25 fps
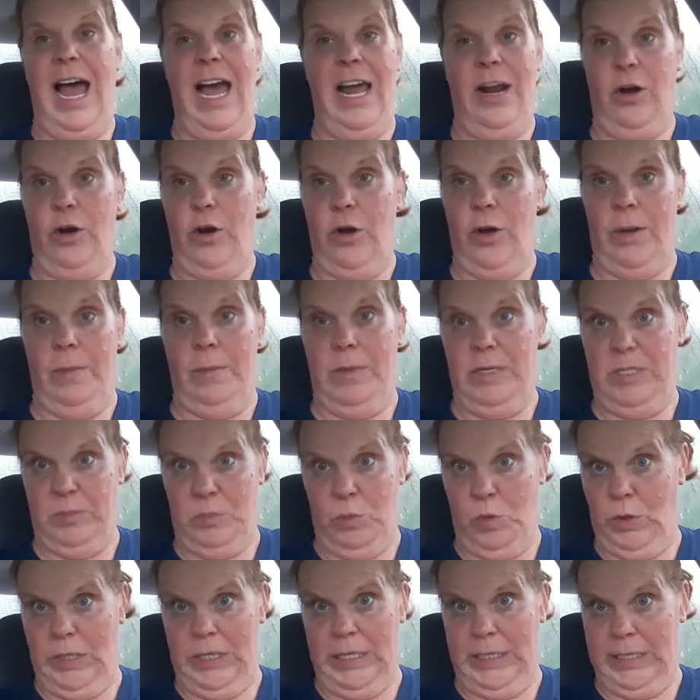I don't know how much
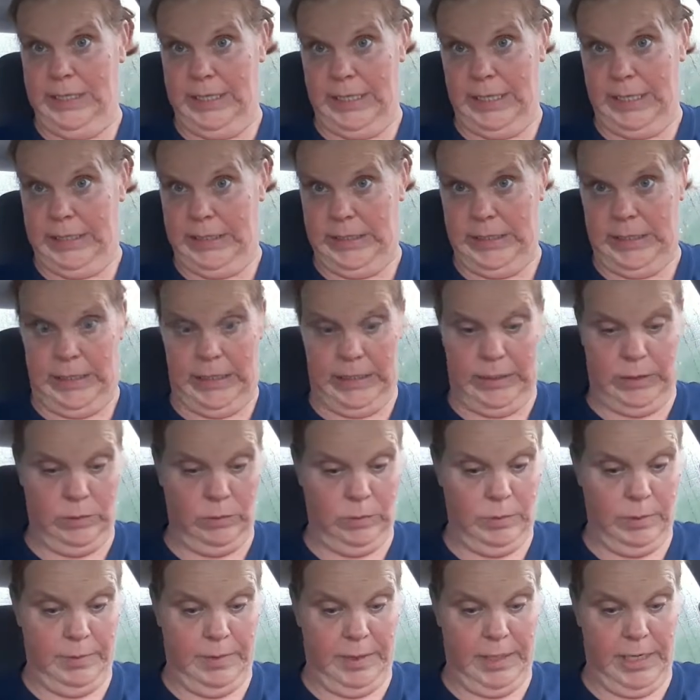more of this I can take, to
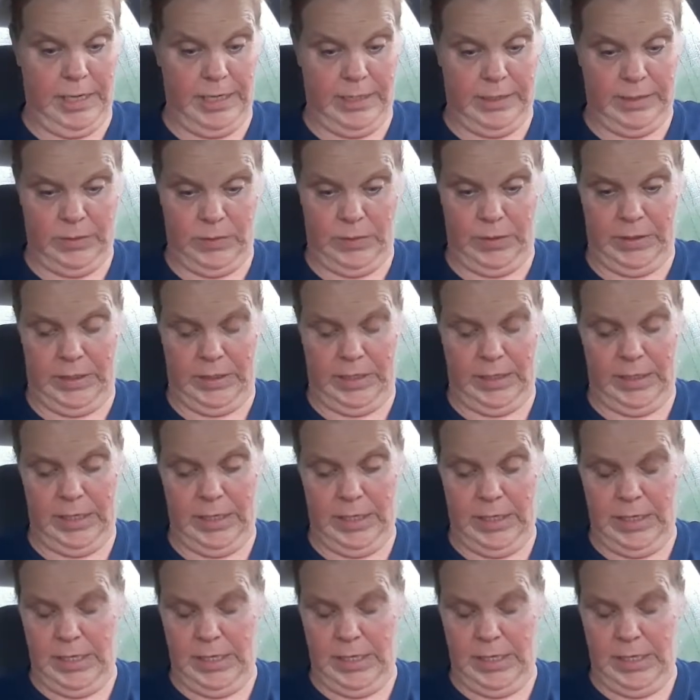be honest with you.